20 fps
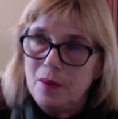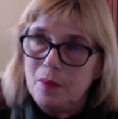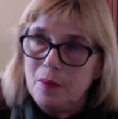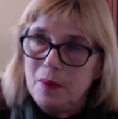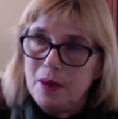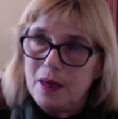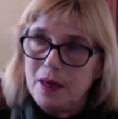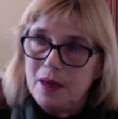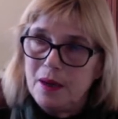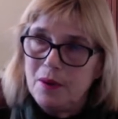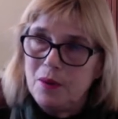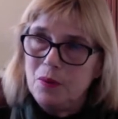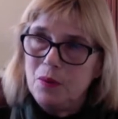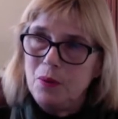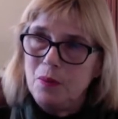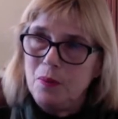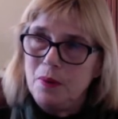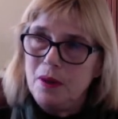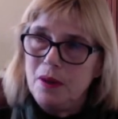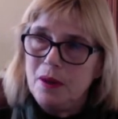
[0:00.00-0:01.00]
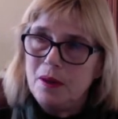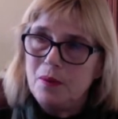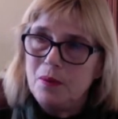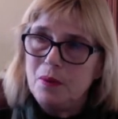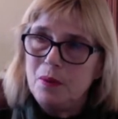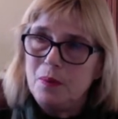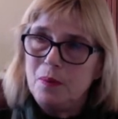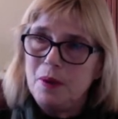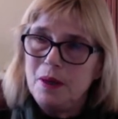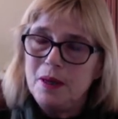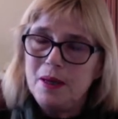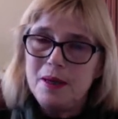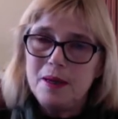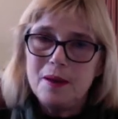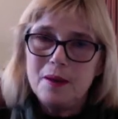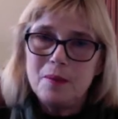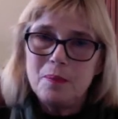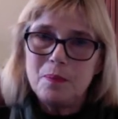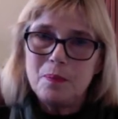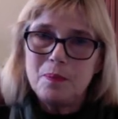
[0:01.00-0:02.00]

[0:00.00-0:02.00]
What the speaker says: But it would be